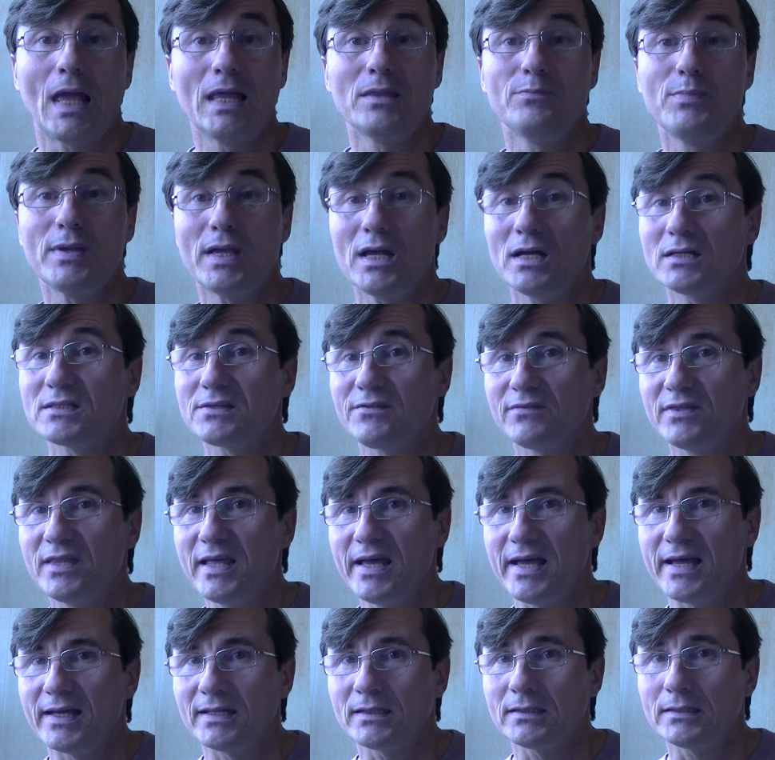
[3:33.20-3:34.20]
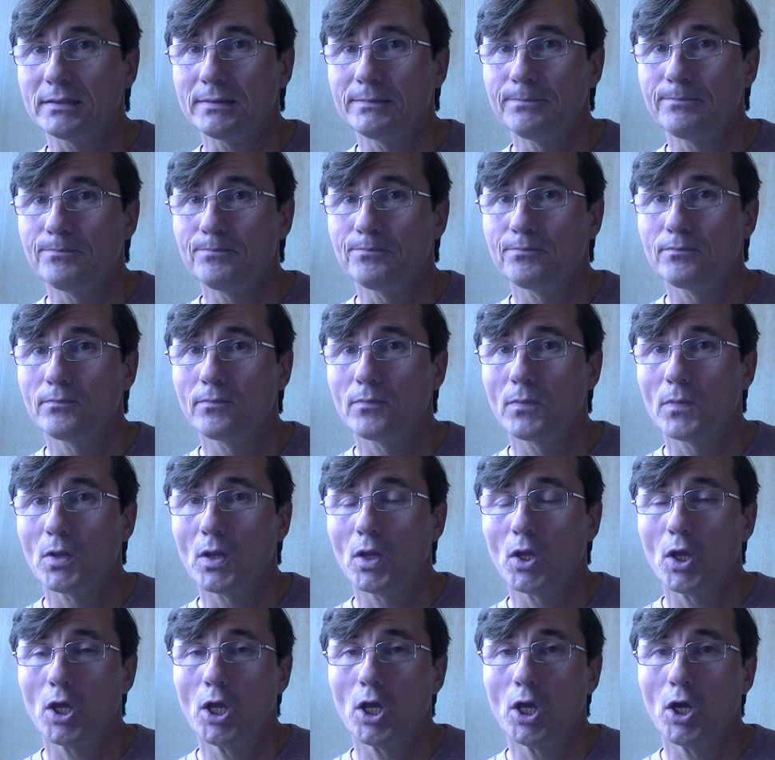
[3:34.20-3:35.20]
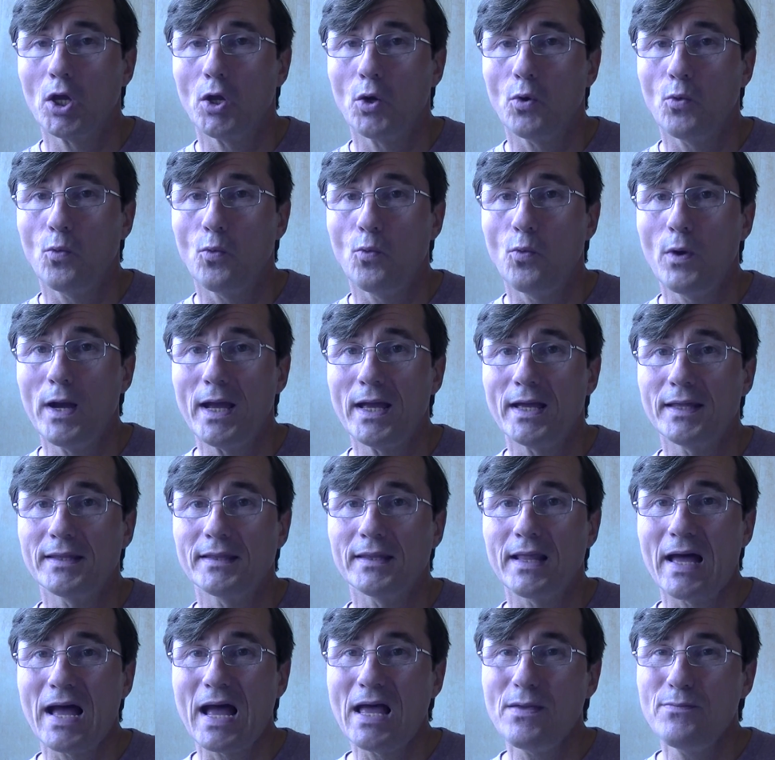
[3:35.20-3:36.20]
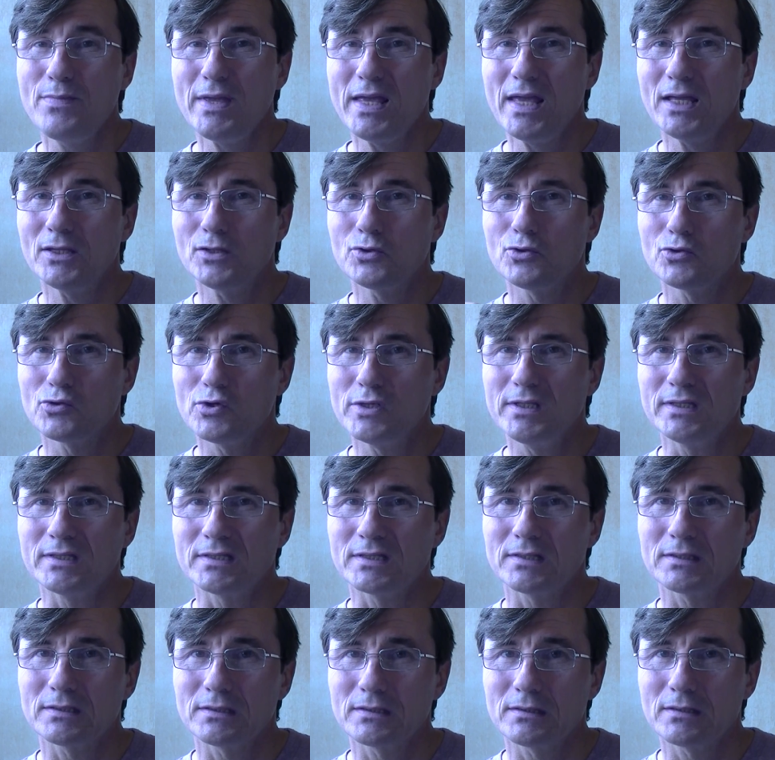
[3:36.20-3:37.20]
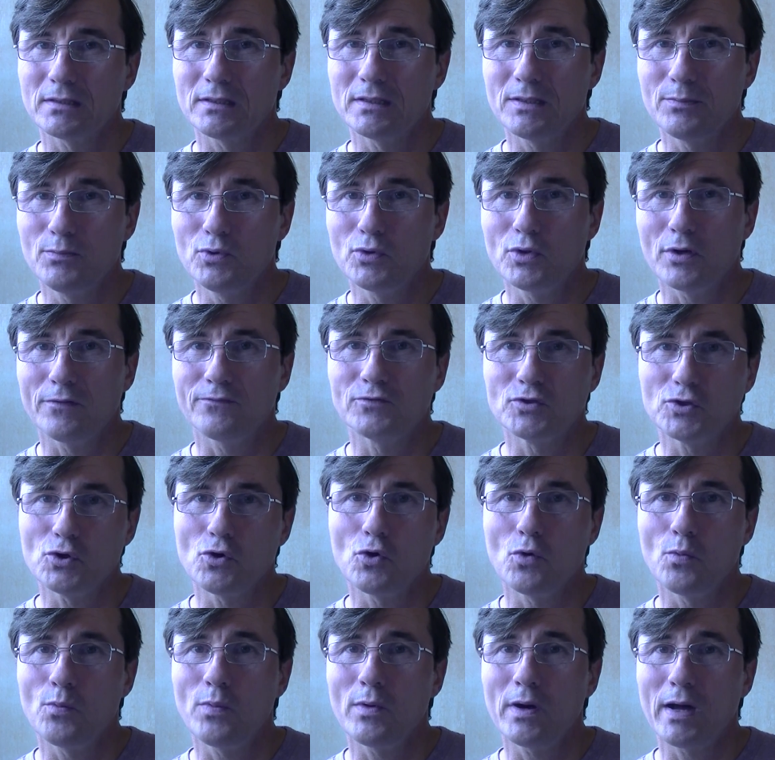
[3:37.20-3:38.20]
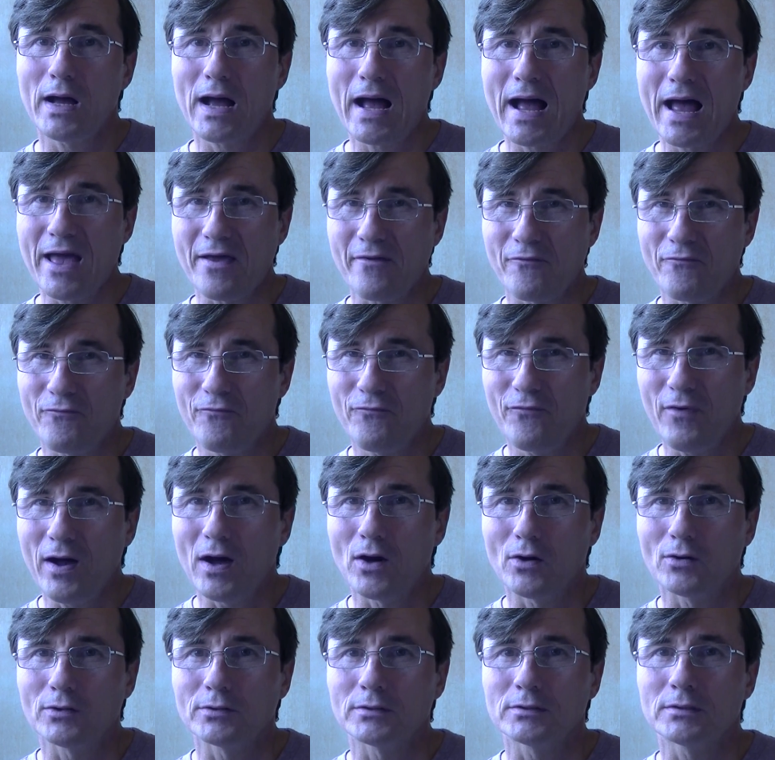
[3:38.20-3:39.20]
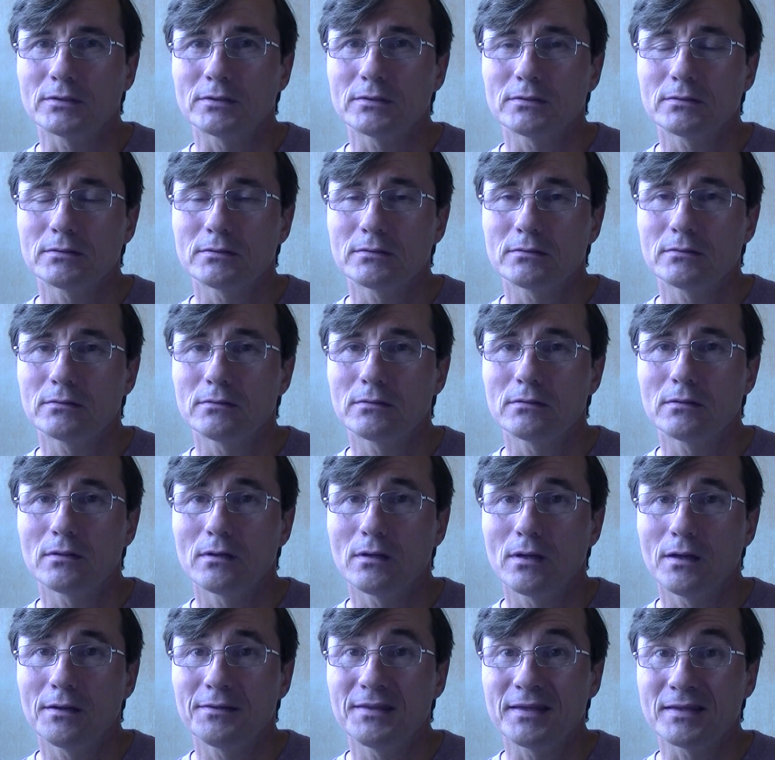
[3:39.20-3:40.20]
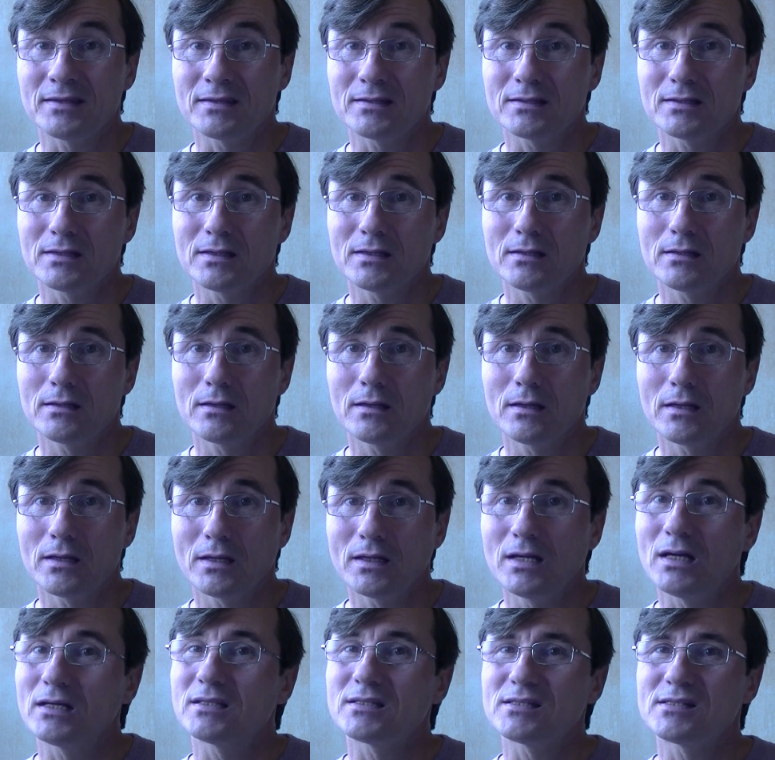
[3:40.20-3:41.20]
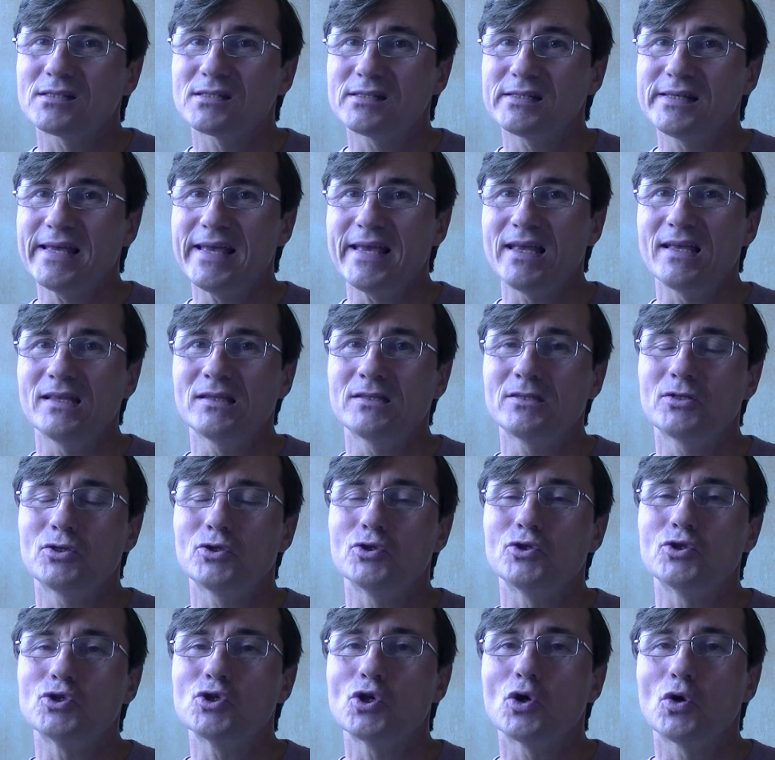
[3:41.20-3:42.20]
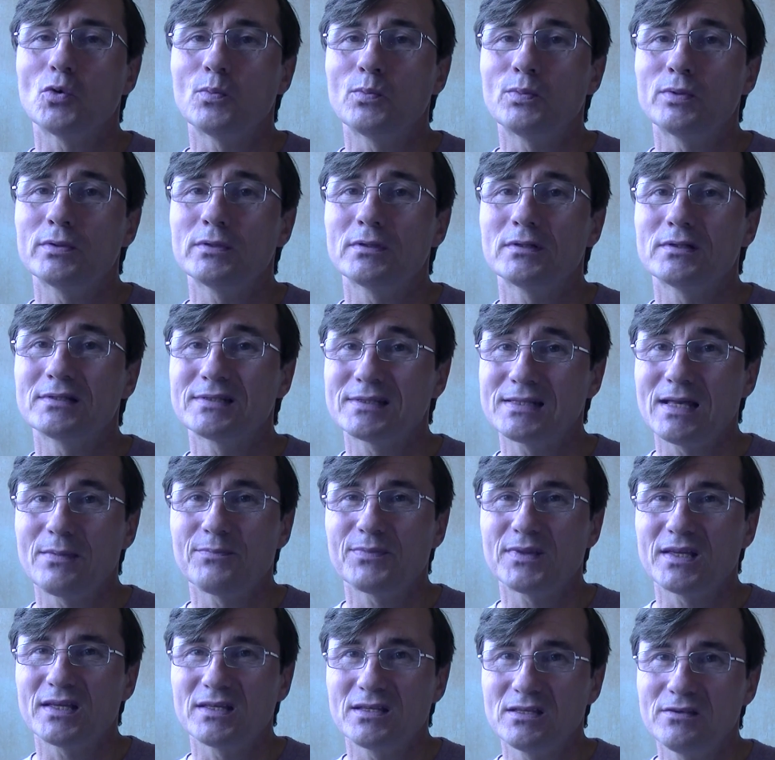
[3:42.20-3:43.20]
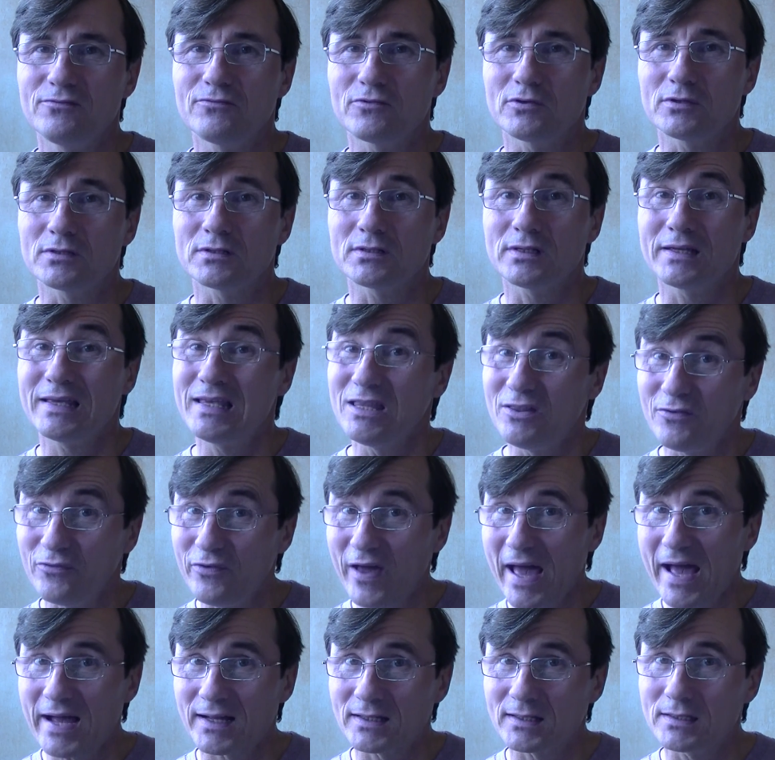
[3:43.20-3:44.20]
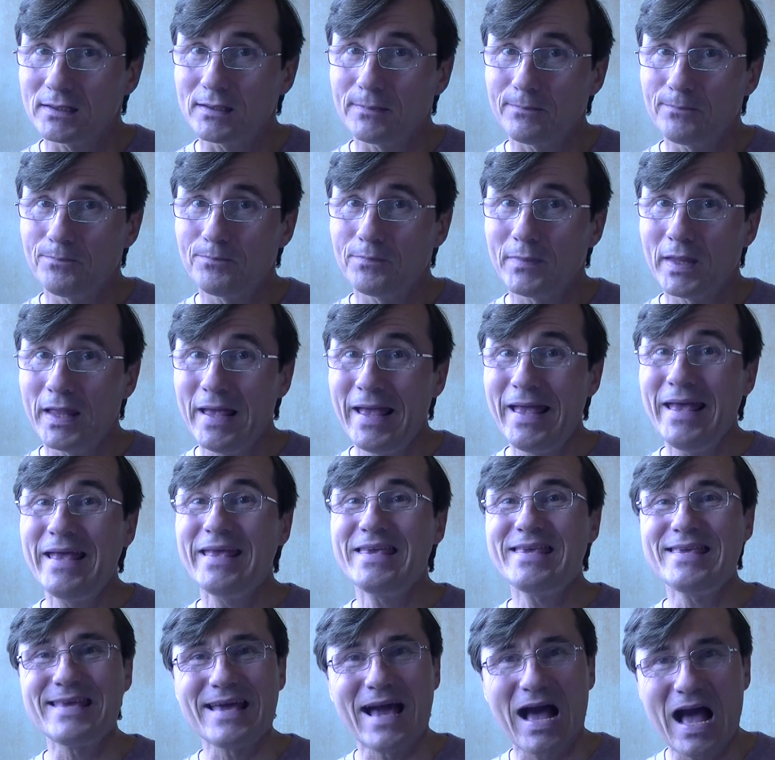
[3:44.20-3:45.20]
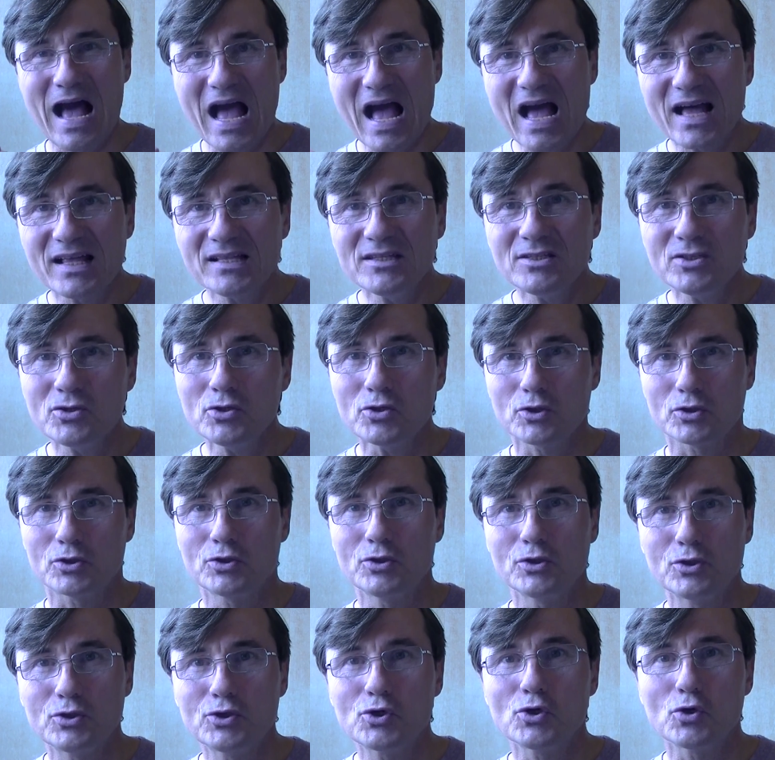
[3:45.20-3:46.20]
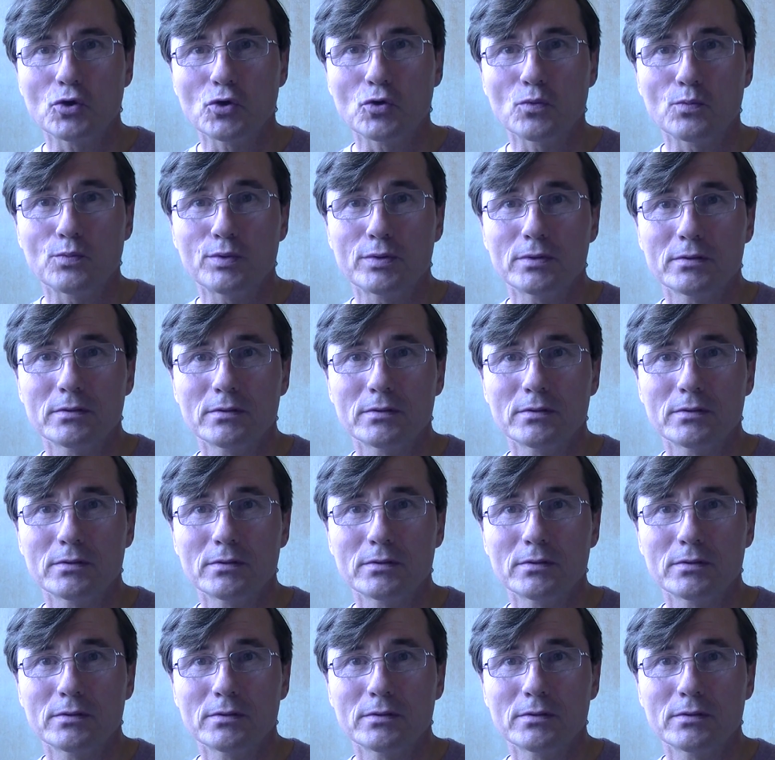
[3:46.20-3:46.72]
because of that, when I began to read the book of Job, I found that God said to Job something different. In fact, he answered to Job